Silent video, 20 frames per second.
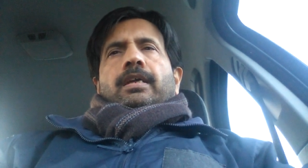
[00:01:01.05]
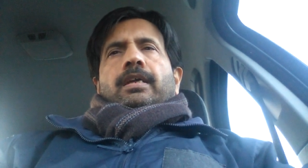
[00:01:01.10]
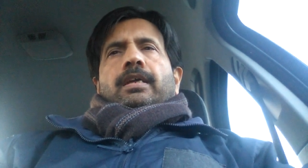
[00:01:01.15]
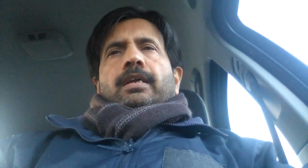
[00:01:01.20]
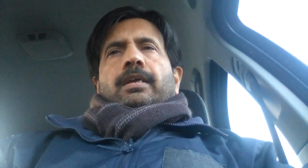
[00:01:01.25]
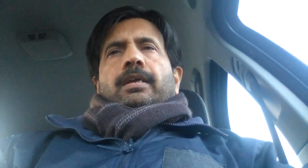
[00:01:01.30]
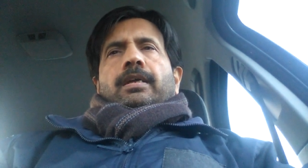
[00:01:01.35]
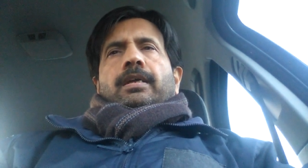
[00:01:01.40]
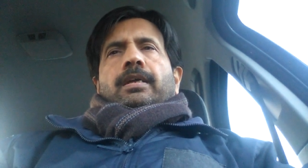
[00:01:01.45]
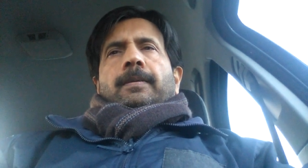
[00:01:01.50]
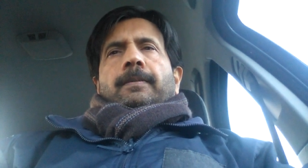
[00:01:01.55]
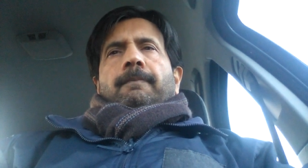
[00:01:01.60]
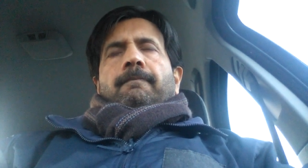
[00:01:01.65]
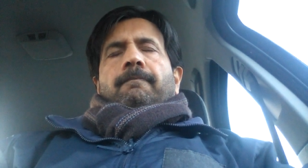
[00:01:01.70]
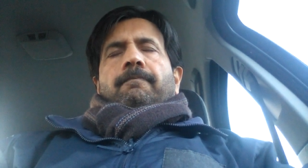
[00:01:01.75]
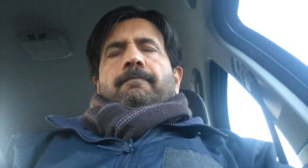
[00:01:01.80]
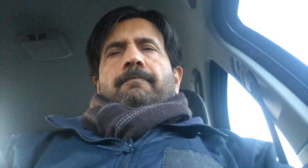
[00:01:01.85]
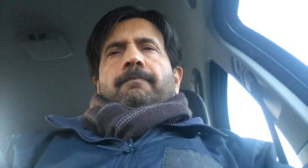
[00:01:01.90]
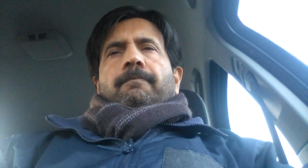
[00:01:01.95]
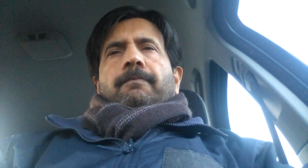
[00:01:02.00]
uh,
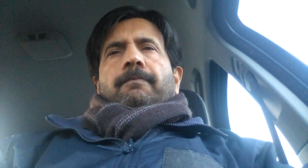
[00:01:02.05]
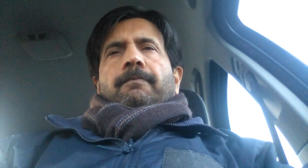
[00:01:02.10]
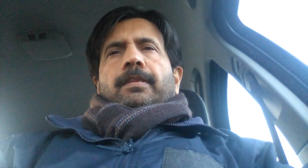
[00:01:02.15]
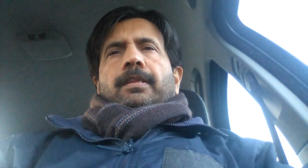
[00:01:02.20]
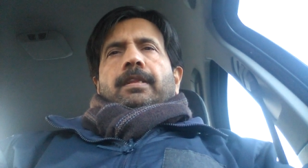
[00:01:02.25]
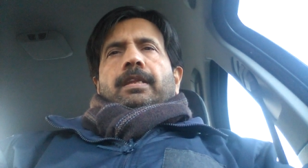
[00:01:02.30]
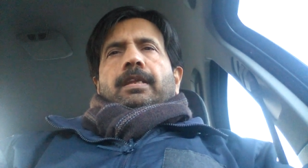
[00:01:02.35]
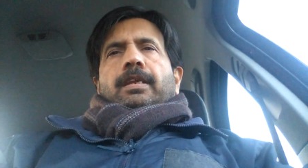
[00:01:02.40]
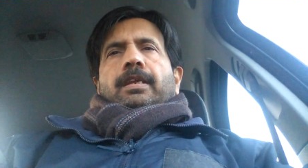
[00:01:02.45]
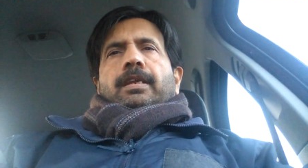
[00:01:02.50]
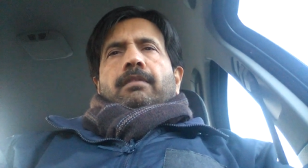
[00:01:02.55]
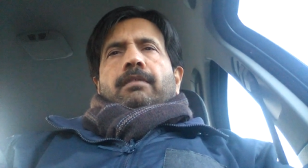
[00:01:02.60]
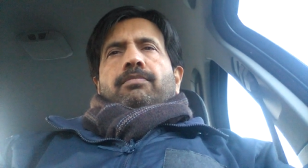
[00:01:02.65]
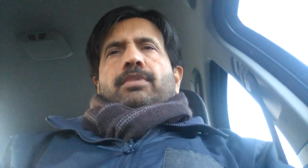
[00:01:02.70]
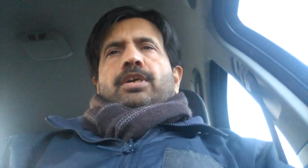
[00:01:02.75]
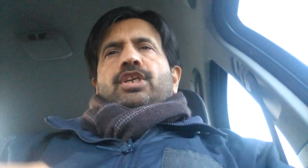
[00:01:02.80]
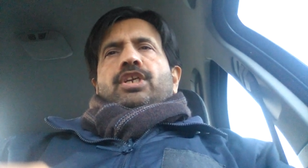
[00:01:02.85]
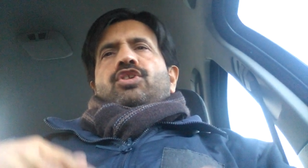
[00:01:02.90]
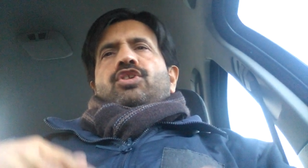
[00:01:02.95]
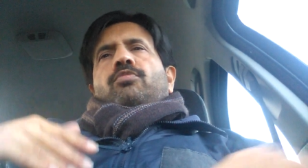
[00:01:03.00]
uh,
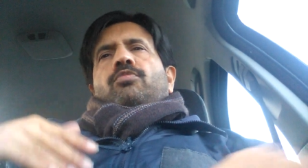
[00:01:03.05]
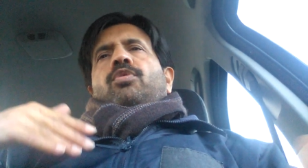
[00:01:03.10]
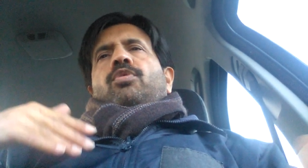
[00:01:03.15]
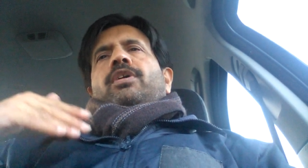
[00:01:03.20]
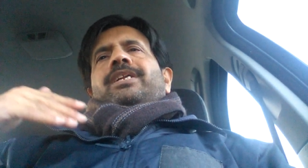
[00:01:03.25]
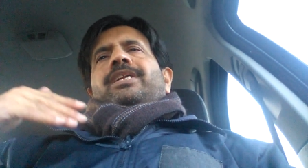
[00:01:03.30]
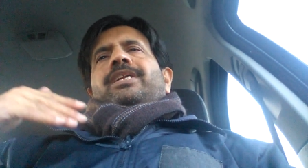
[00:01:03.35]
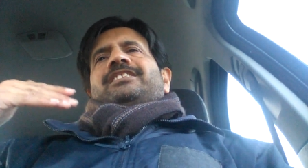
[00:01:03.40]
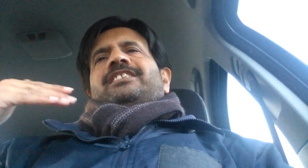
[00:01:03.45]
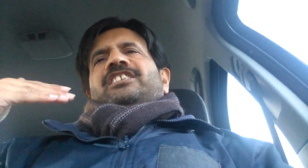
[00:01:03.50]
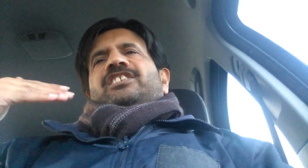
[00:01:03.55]
by your body's